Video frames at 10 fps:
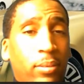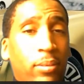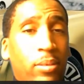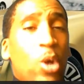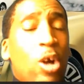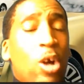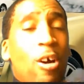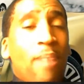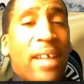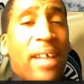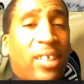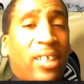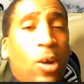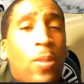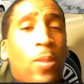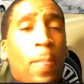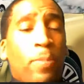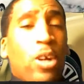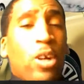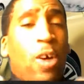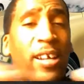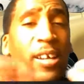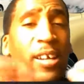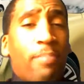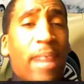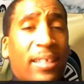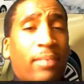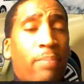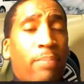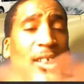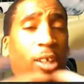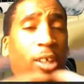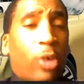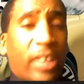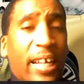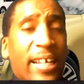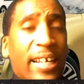You go in Mexico, you go in the little Mexico City in